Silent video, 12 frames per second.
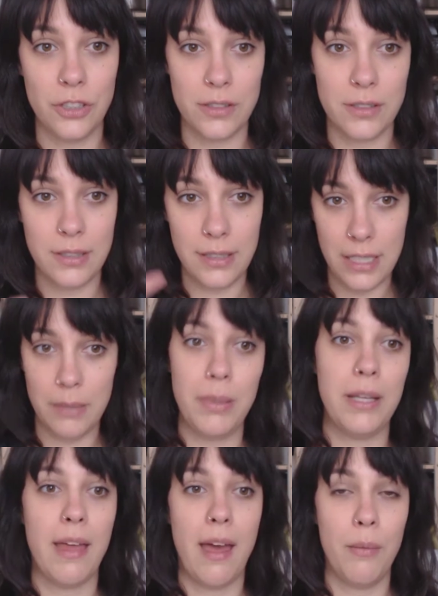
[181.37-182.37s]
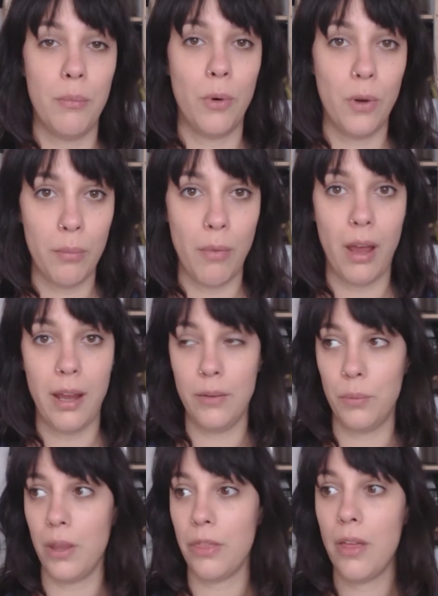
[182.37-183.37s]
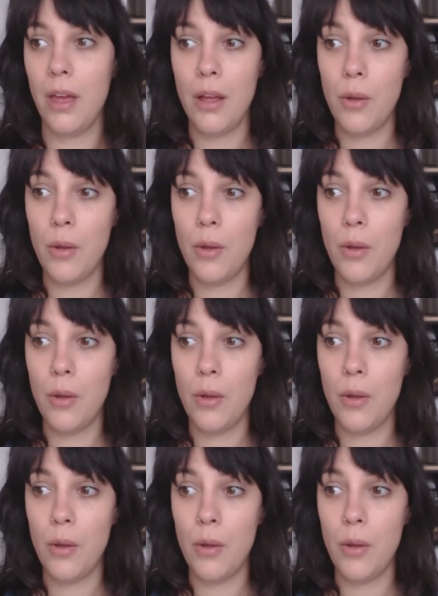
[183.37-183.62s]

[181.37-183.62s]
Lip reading: just keeping that more in mind with